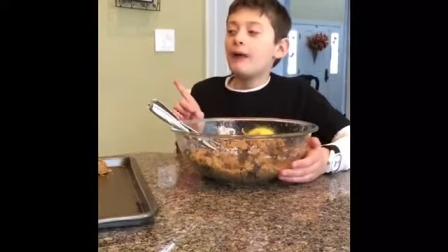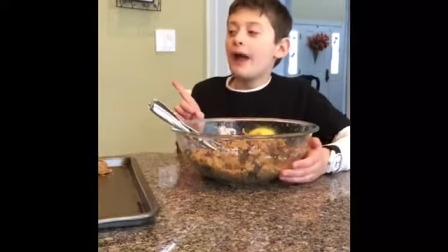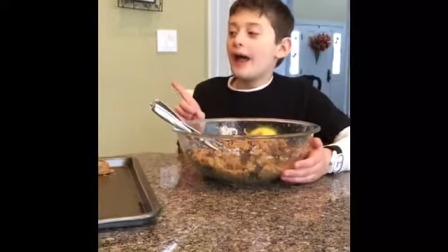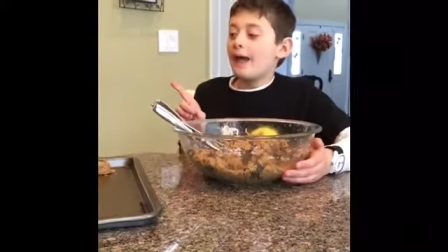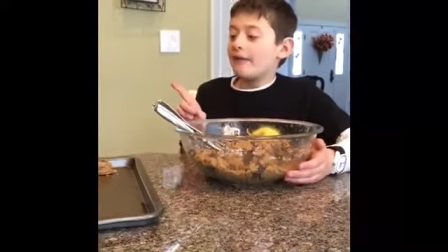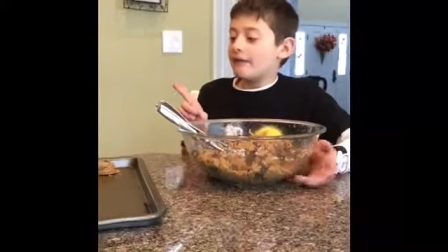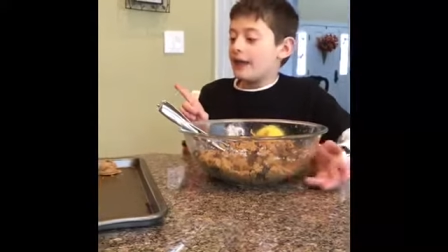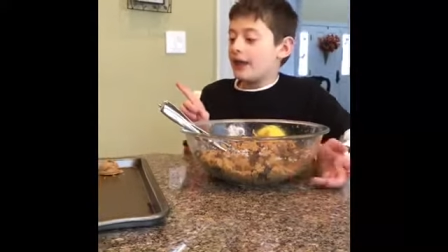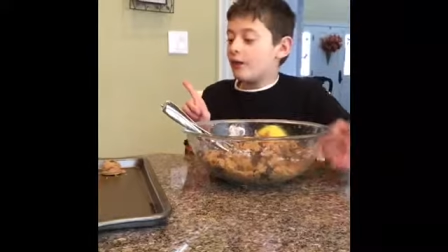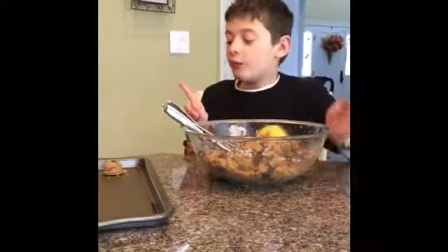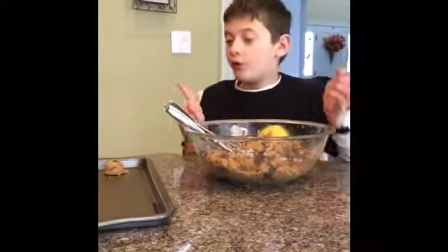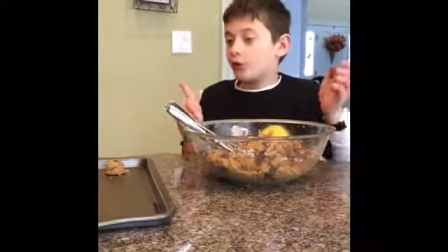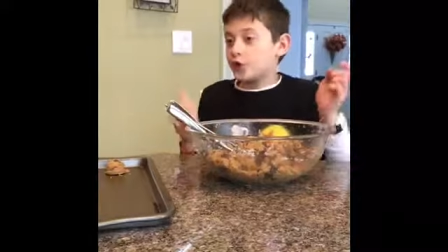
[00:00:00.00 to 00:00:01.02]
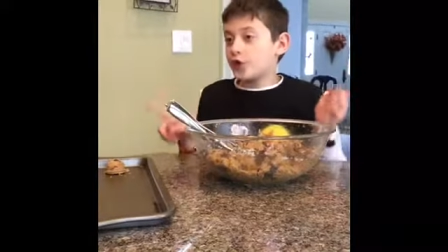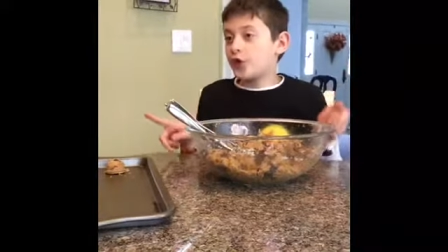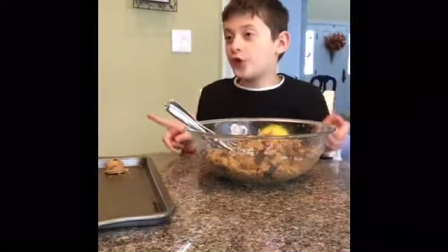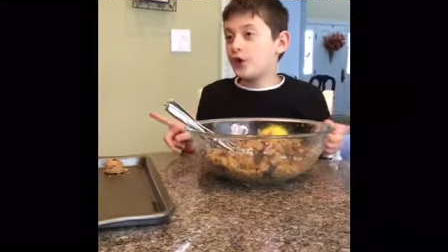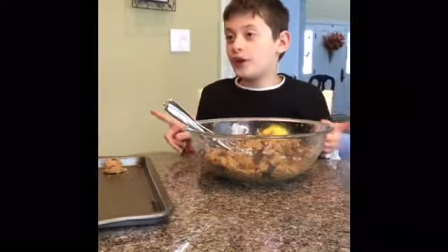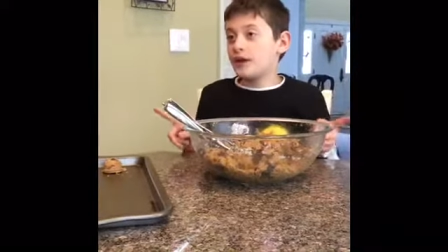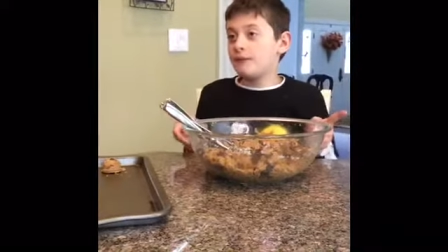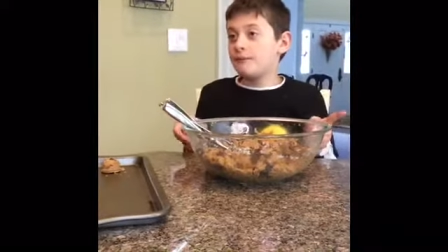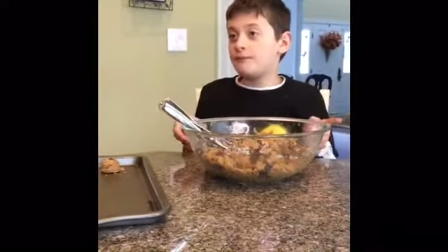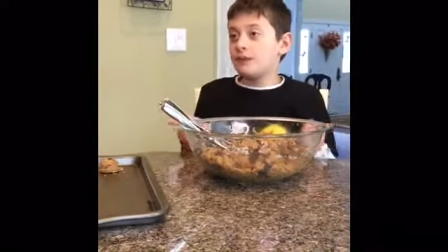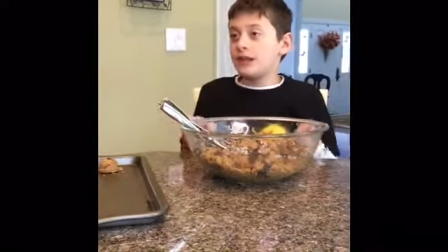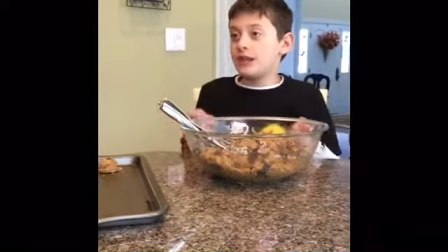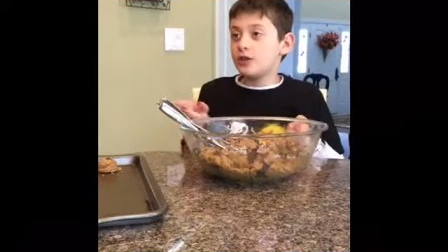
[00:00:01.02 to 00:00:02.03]
and it will turn
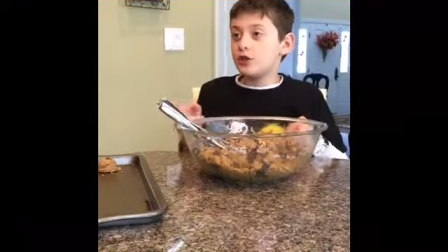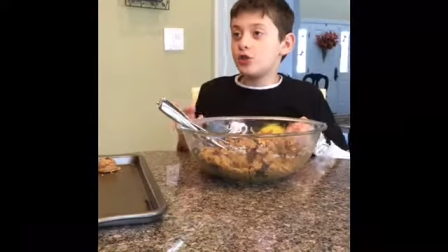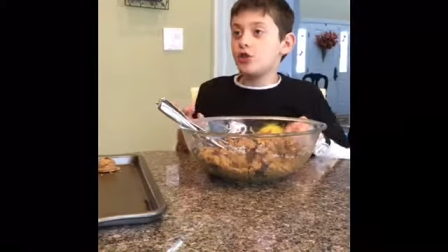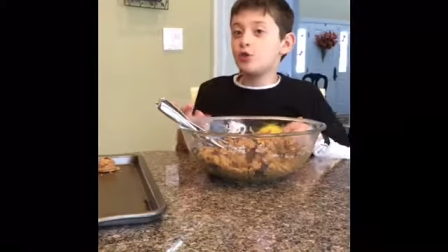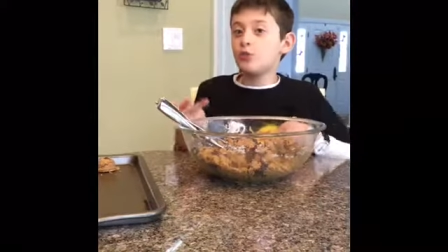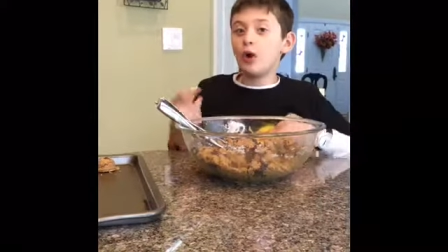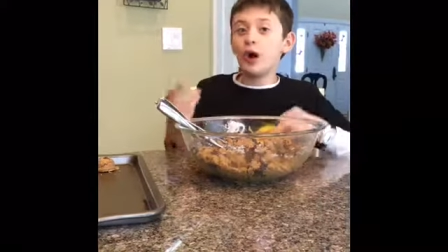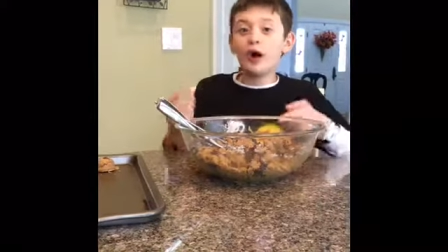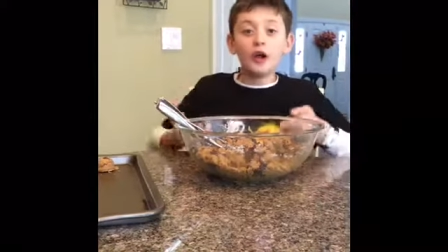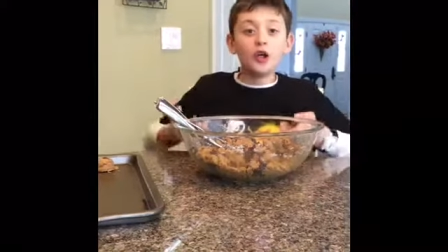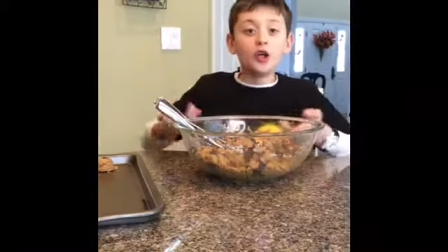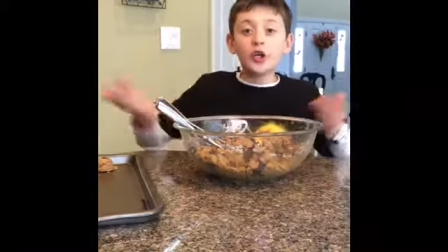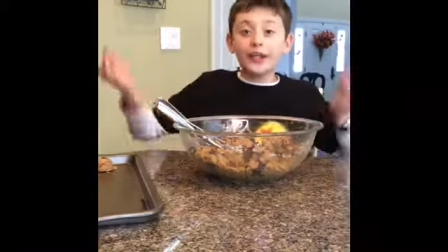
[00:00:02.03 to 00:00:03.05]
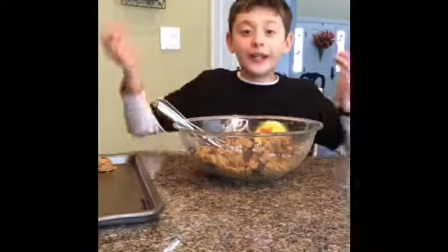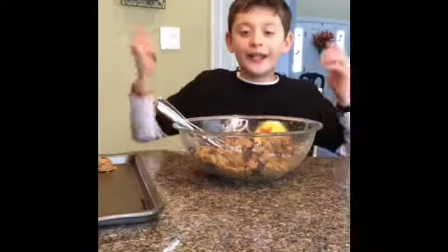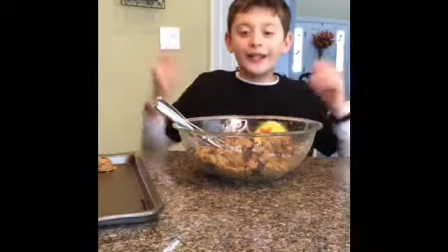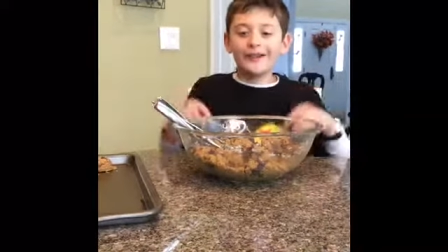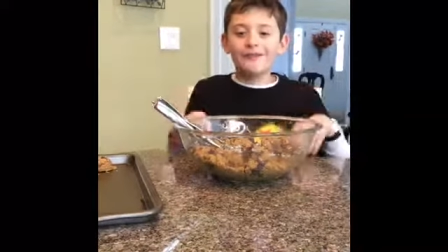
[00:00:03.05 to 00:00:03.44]
into a cookie.